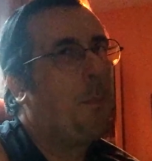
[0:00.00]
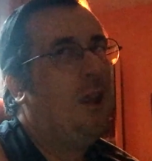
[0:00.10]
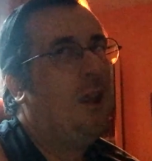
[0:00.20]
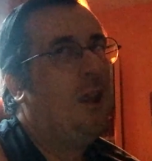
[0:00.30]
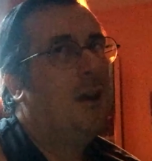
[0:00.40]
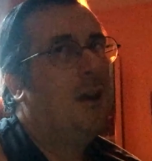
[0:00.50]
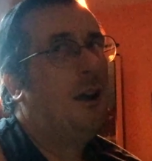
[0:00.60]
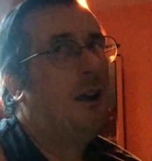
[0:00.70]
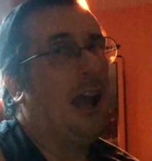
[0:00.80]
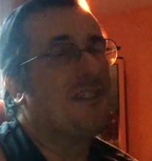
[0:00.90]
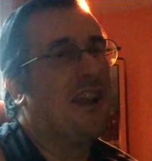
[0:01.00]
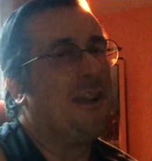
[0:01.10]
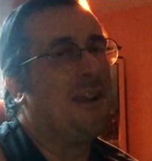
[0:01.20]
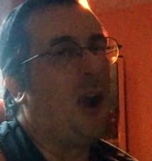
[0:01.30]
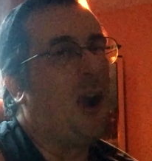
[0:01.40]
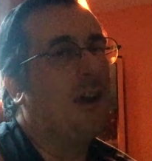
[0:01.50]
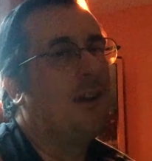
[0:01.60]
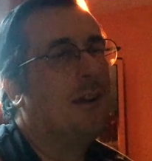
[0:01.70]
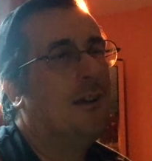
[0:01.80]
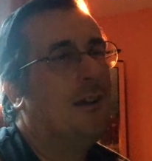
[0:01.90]
as Eddie Brock
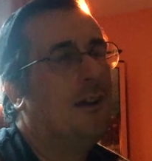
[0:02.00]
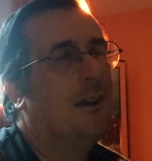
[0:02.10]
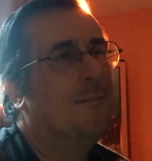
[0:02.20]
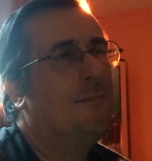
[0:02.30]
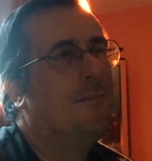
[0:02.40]
a lot.